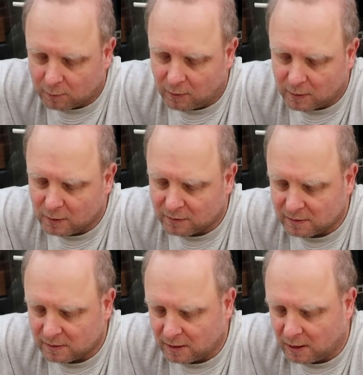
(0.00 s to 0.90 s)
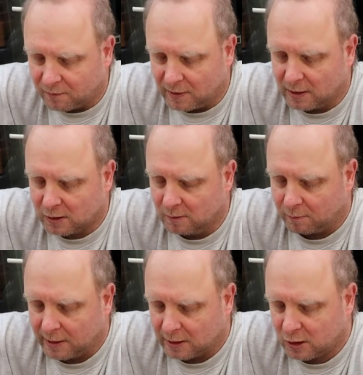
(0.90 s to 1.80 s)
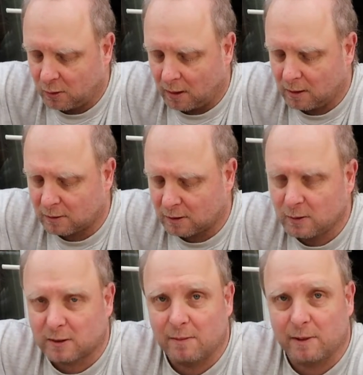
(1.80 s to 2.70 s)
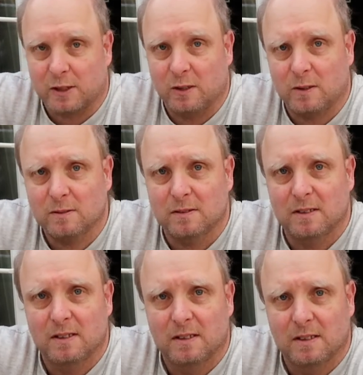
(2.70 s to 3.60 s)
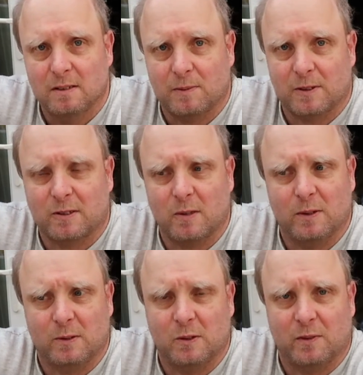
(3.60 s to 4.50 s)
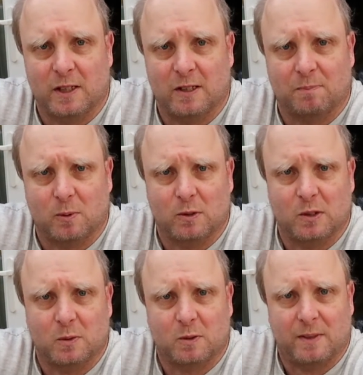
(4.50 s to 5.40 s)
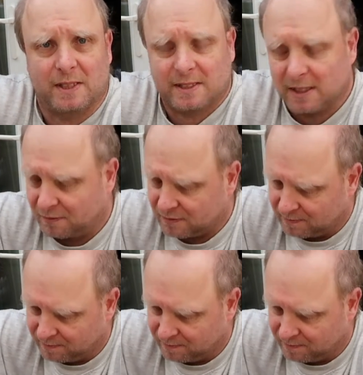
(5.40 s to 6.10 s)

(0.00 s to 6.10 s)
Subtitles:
one off. Hopefully it shouldn't be too hard to do and take me too long, because I don't want to do a video that bores you all to bloody death.